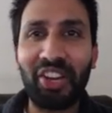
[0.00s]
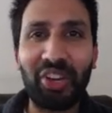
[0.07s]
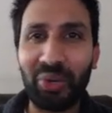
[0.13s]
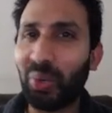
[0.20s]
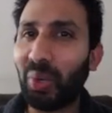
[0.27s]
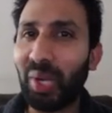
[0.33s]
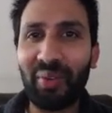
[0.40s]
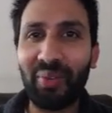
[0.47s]

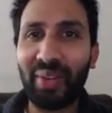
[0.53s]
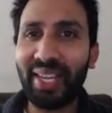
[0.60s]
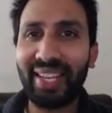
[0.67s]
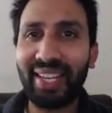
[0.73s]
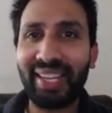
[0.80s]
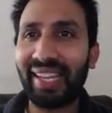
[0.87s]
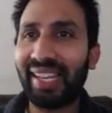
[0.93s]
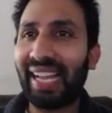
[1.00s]
row level,
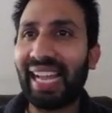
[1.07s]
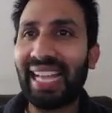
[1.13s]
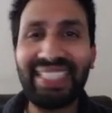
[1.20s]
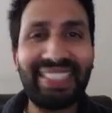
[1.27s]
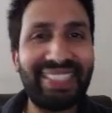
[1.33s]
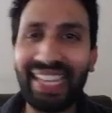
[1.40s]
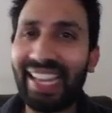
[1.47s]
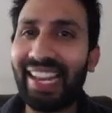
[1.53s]

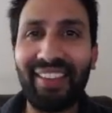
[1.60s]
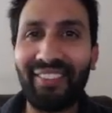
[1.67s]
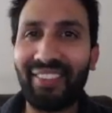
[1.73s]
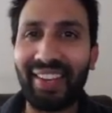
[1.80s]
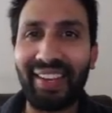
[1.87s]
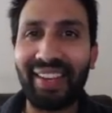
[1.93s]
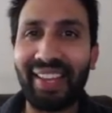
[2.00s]
and cell level.